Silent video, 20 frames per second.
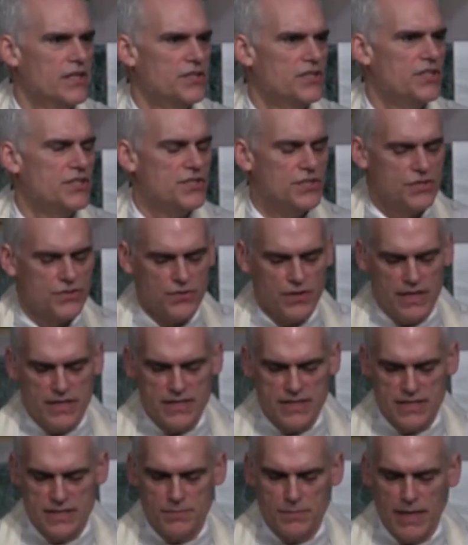Jesus
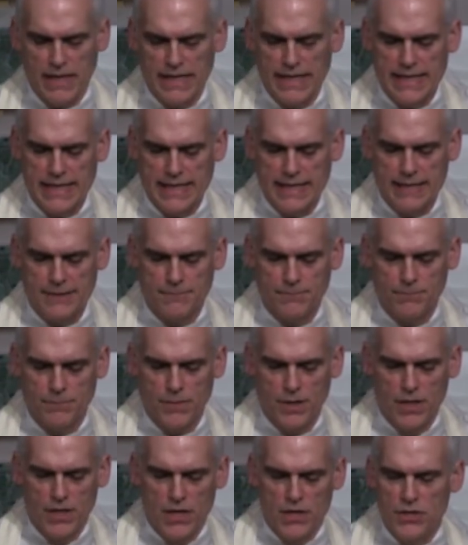Christ is my King.
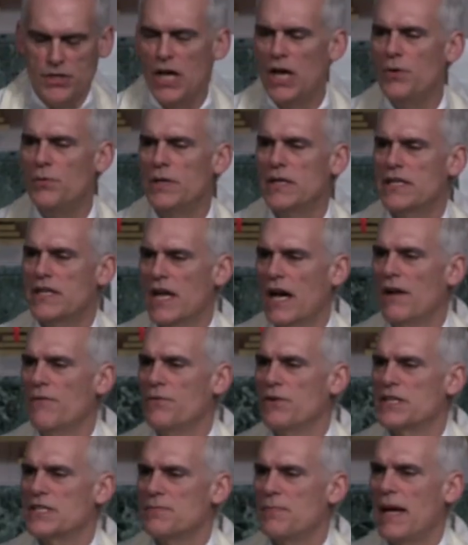No one
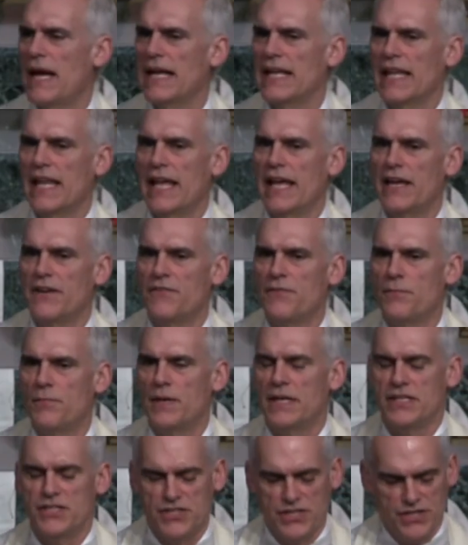governs my life
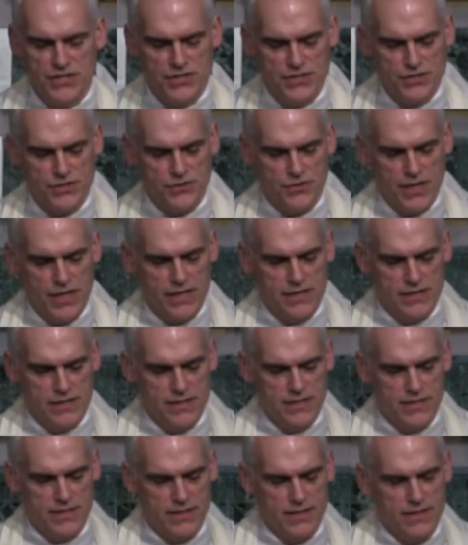but Jesus
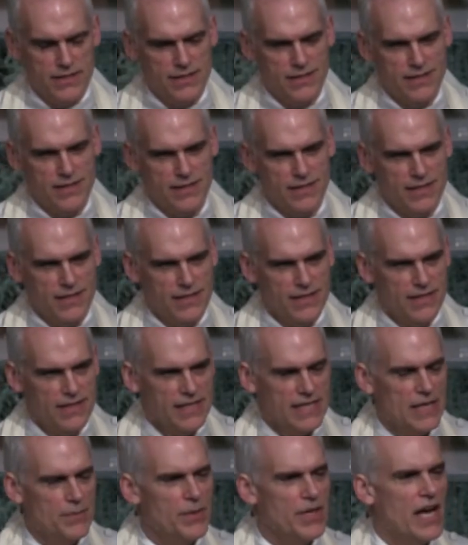Christ.
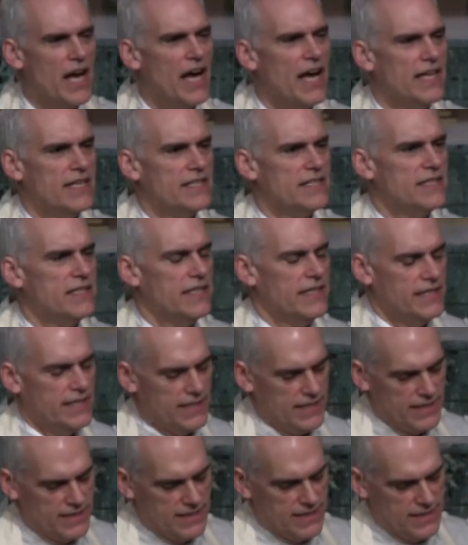Can we honestly
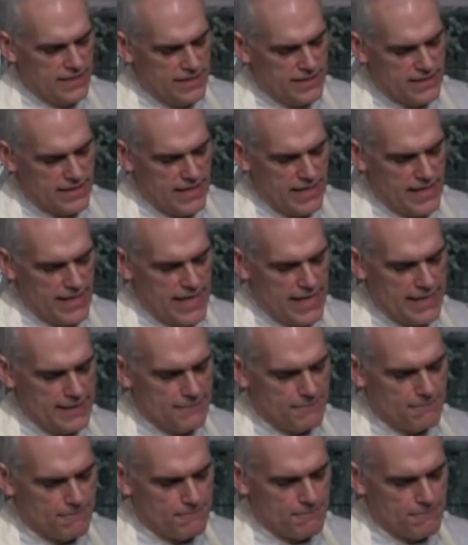say that?